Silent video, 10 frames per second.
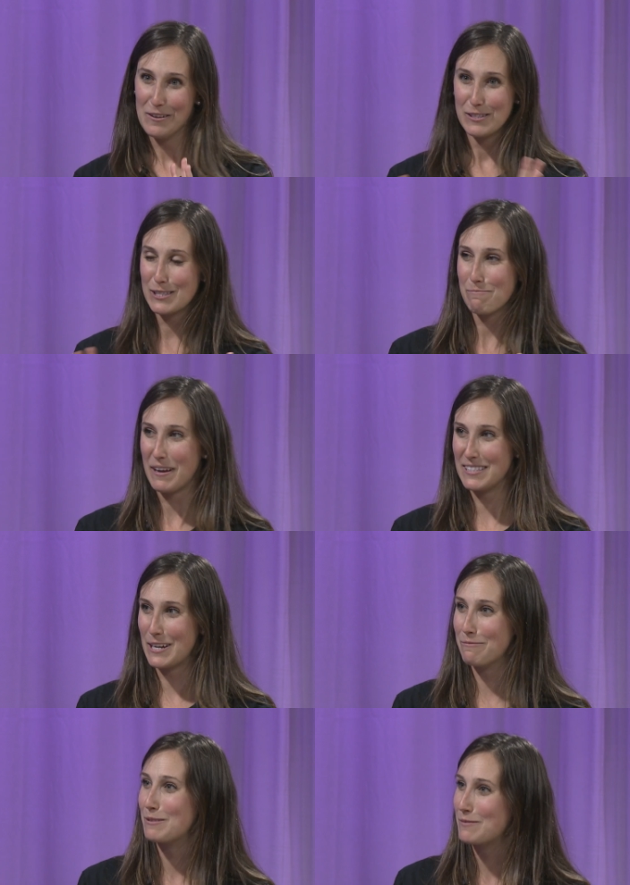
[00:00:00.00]
spice it
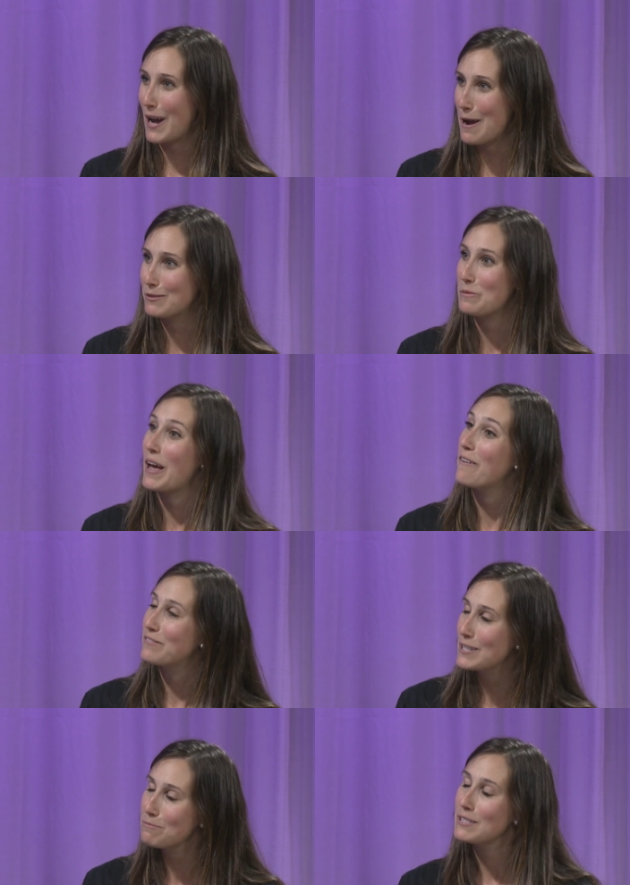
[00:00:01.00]
up sometimes, and we
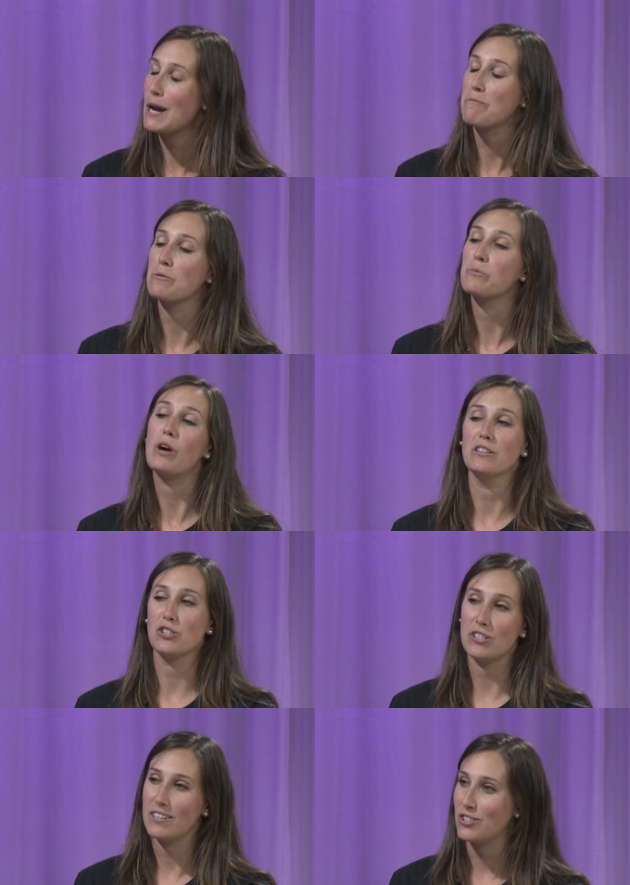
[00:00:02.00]
have tipsy tapper
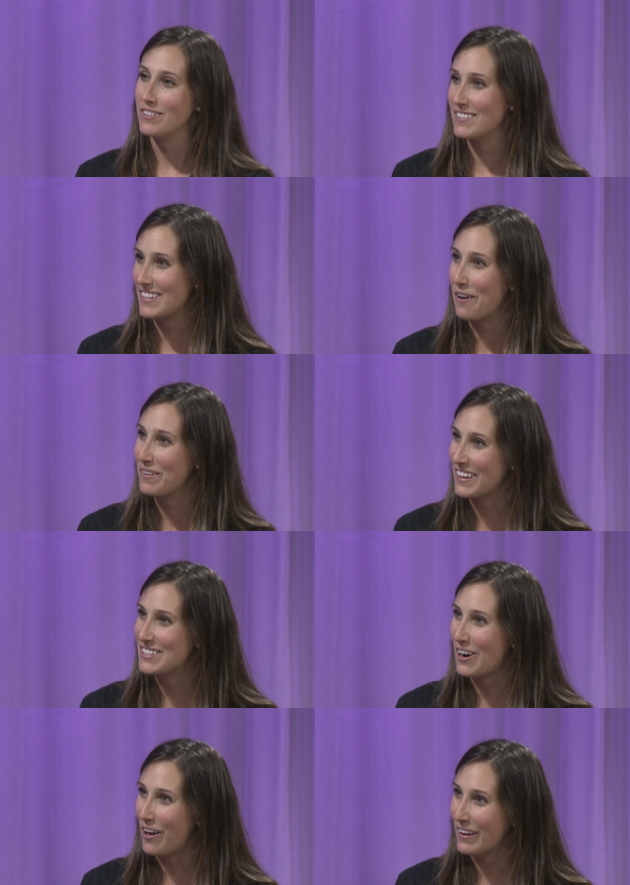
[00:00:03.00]
brunch edition is how we like
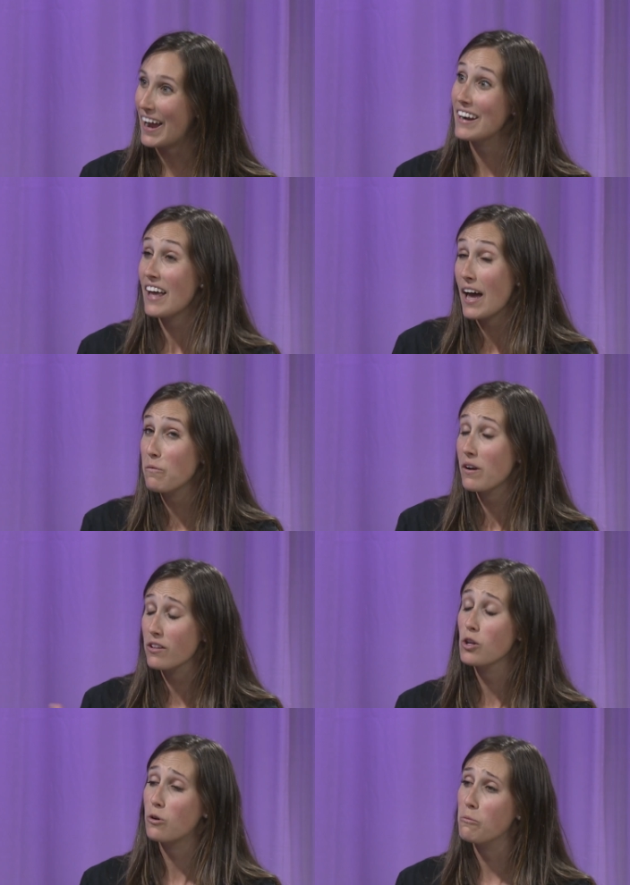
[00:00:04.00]
to call it, at, at one of
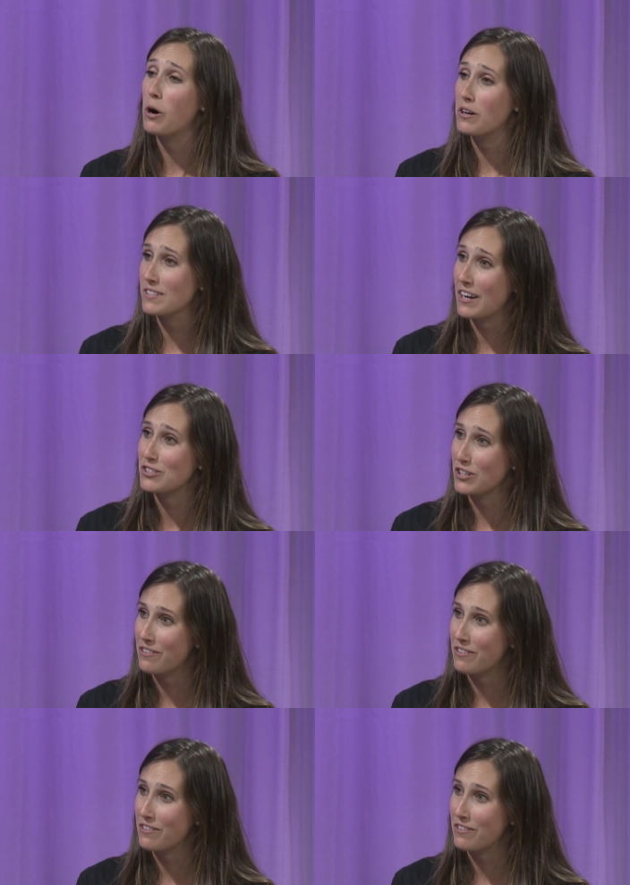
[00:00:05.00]
the local bars actually